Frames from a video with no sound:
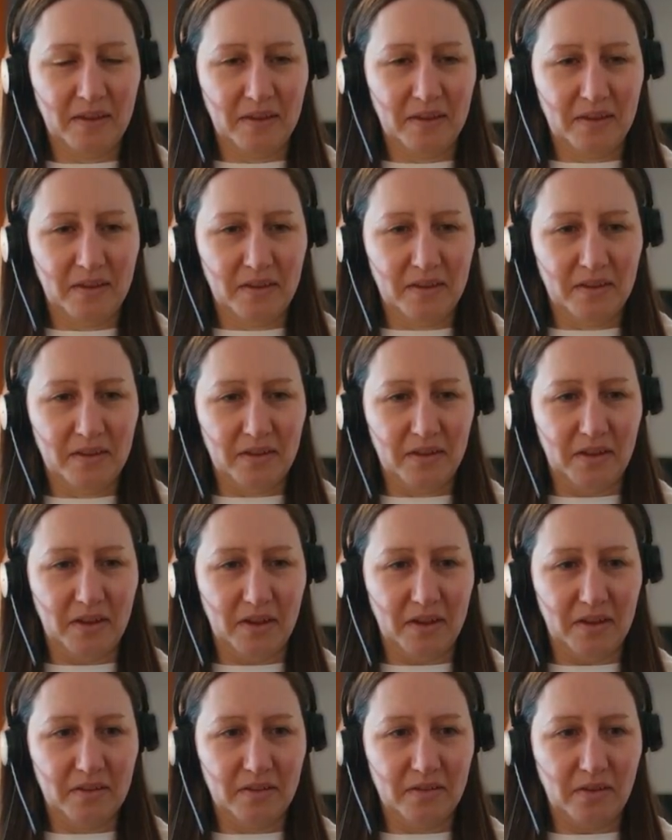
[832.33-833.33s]
Okay,
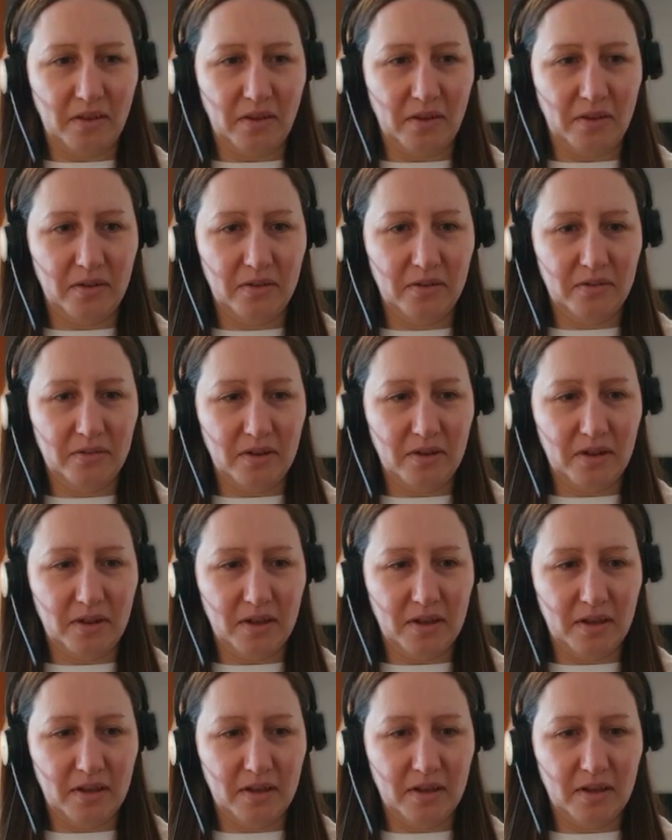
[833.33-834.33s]
so
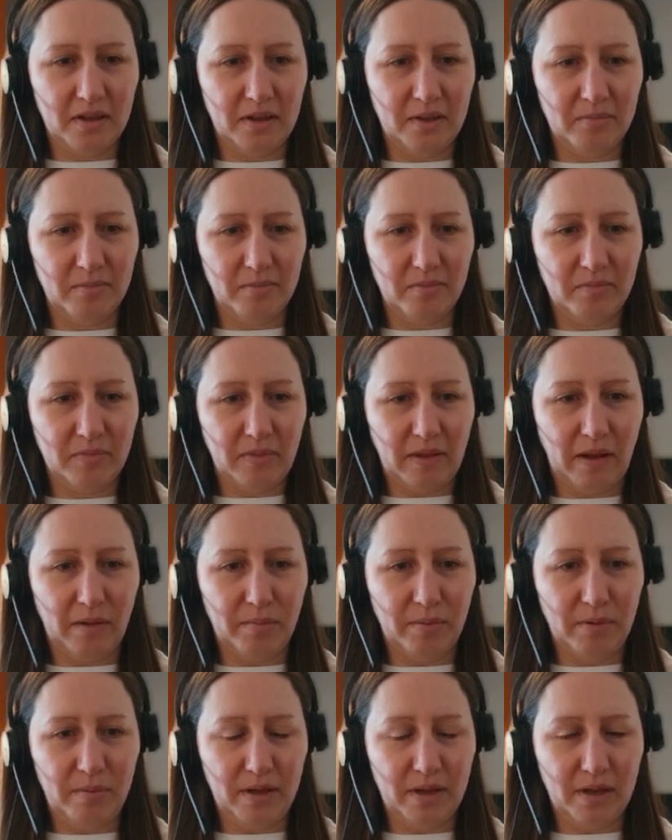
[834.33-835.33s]
a couple of
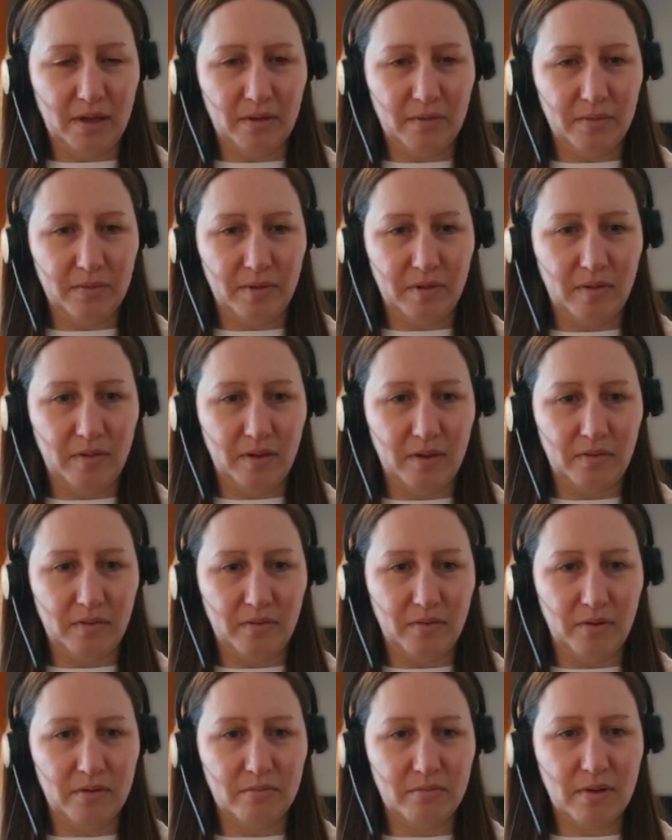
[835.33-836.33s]
pickups in this
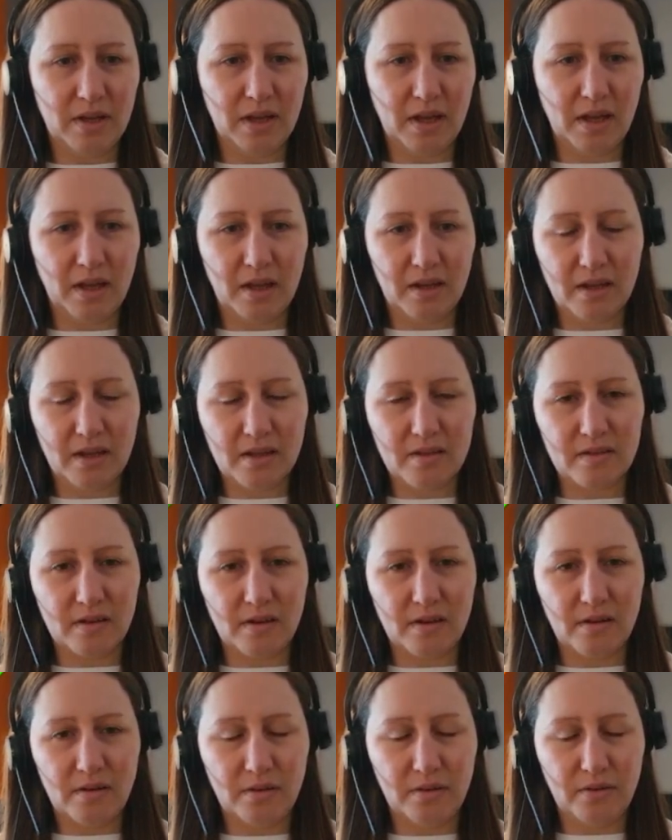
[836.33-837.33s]
room. Again, it's a
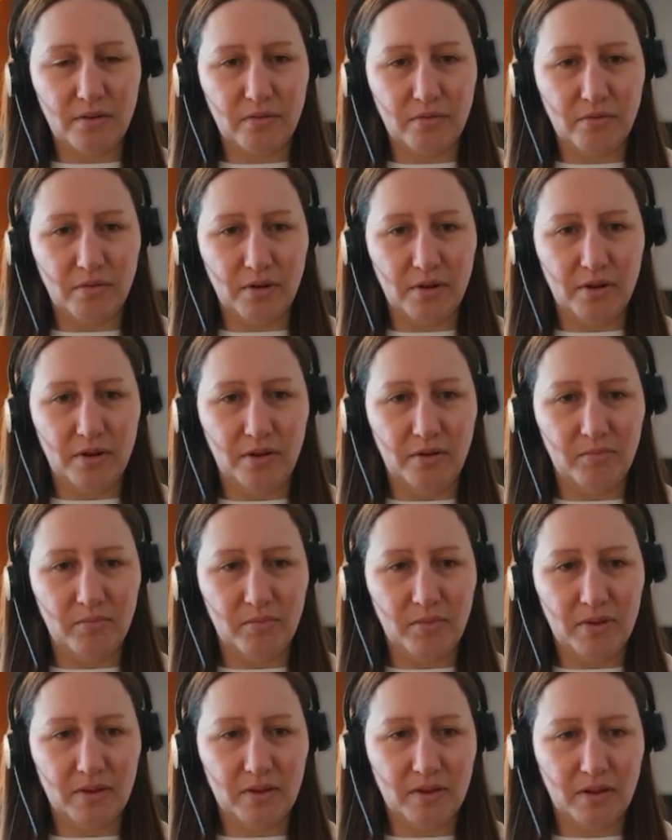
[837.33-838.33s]
large room.
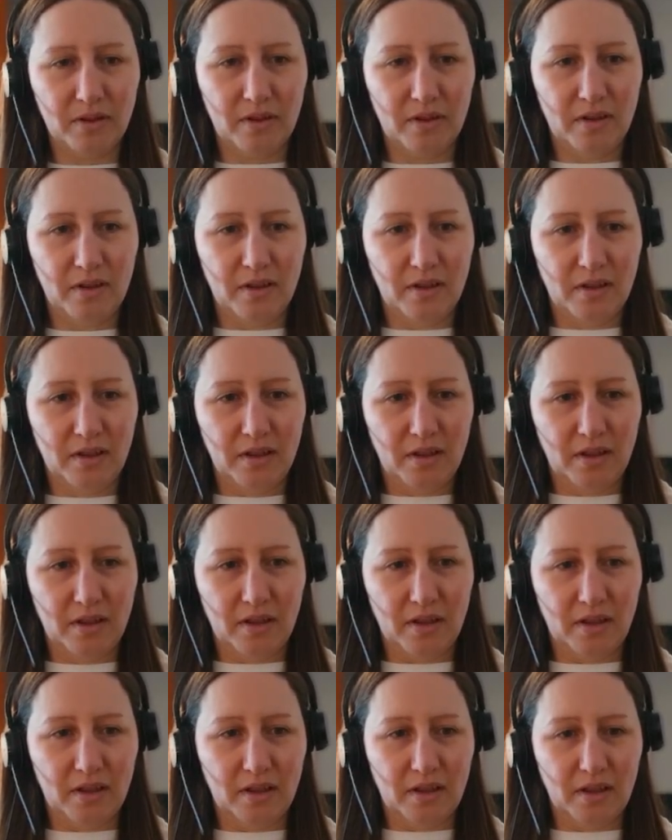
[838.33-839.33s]

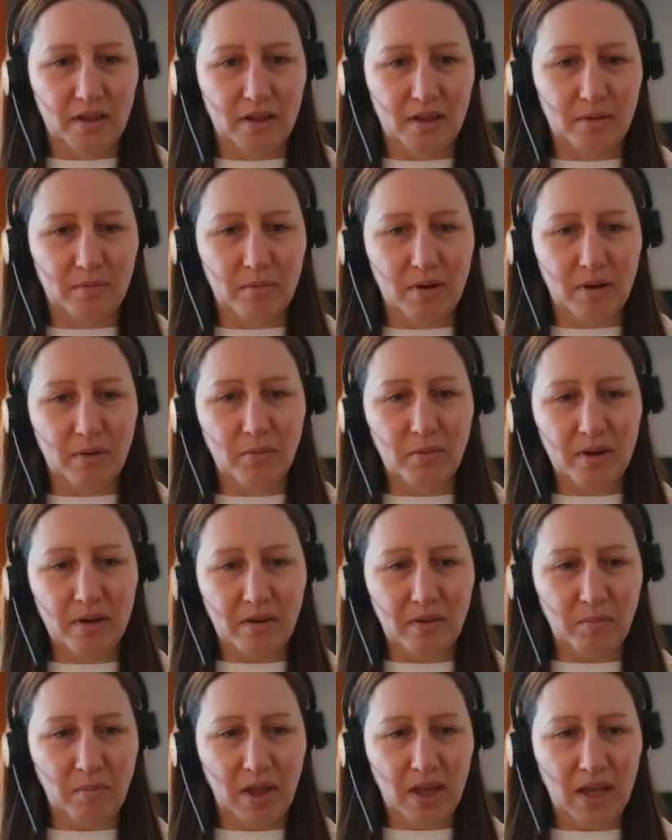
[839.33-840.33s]
I wanted to
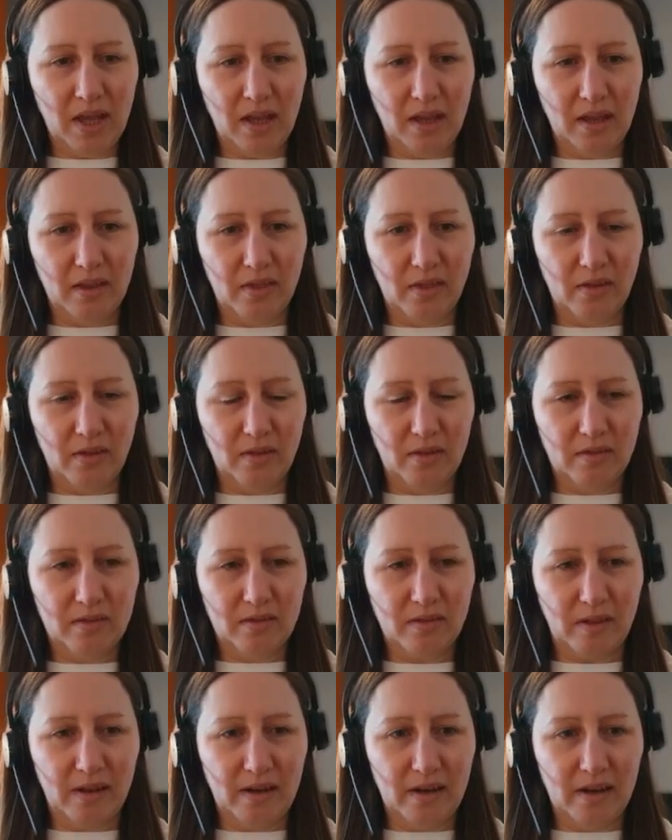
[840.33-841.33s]
make the
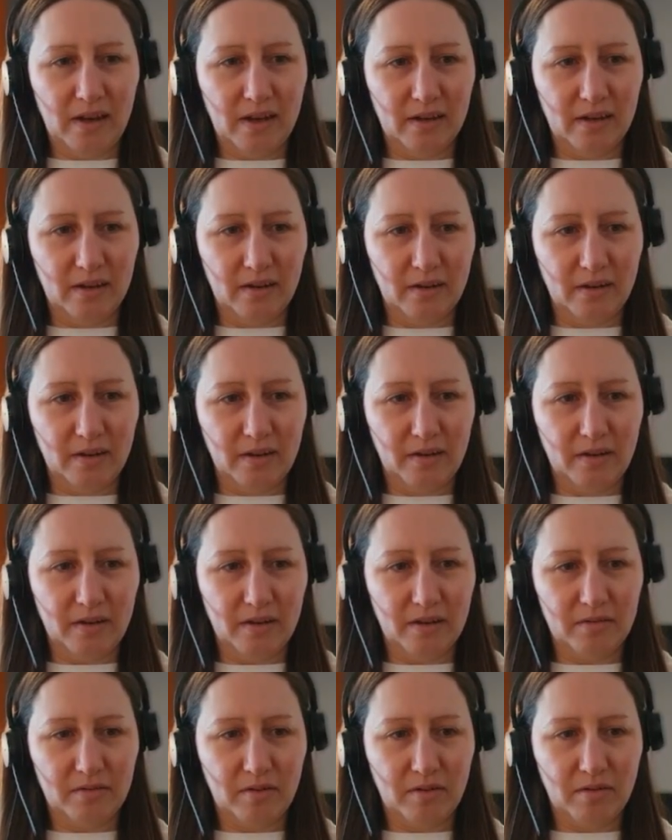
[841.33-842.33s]
ceiling look kind
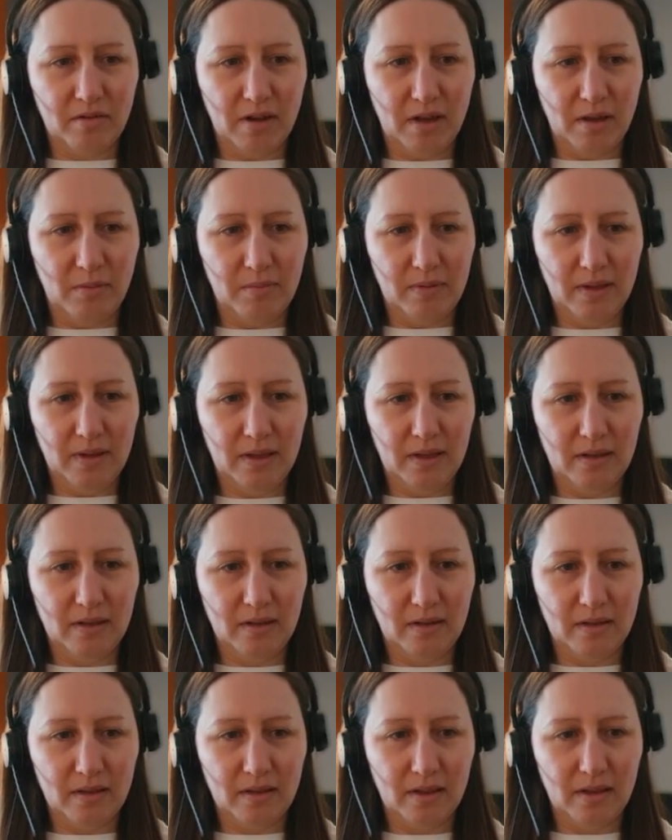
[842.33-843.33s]
of creepy,
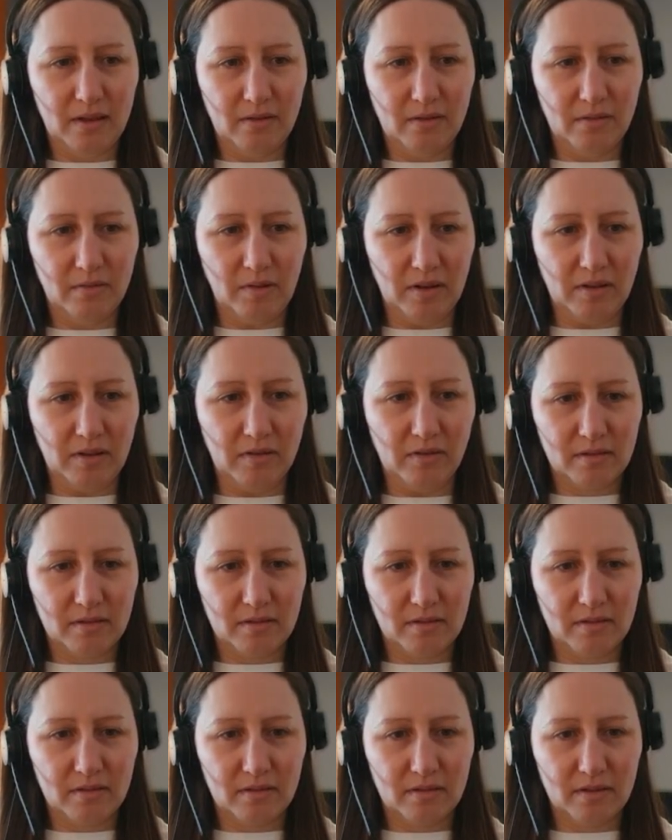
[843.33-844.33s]
like the
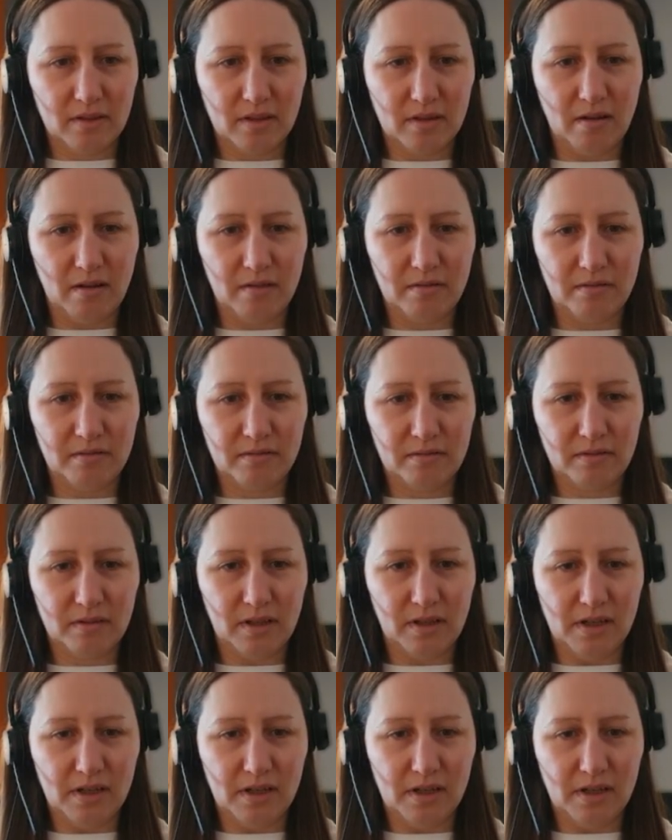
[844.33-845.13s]
orange stuff in